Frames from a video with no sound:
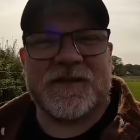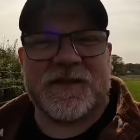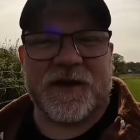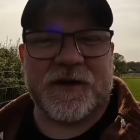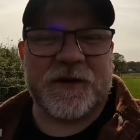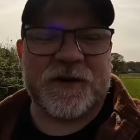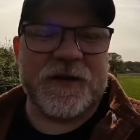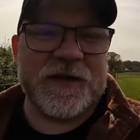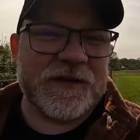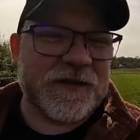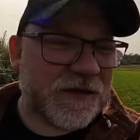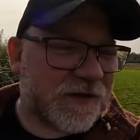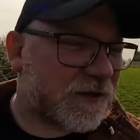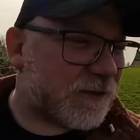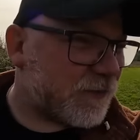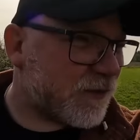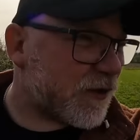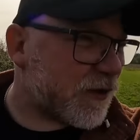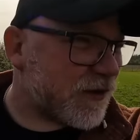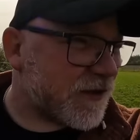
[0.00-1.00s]
So he's got
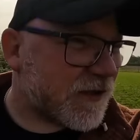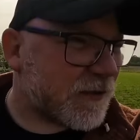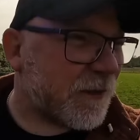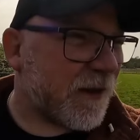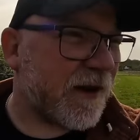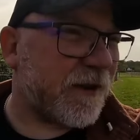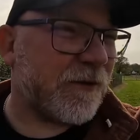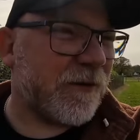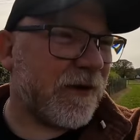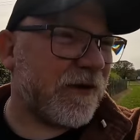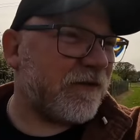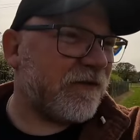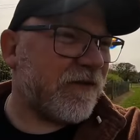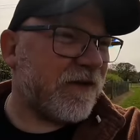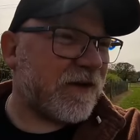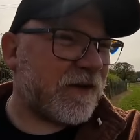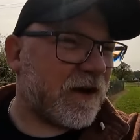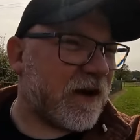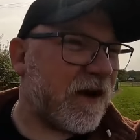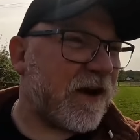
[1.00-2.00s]
some toys to play with
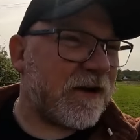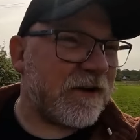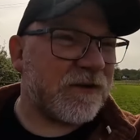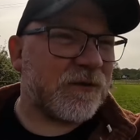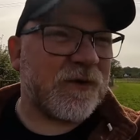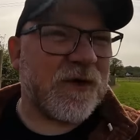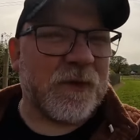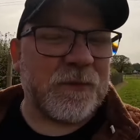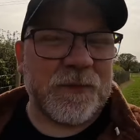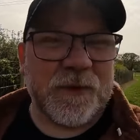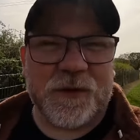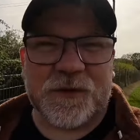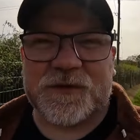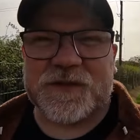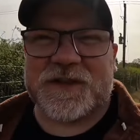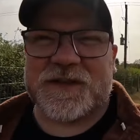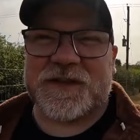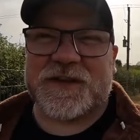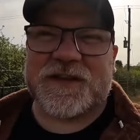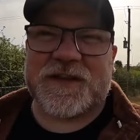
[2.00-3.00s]
and got balls and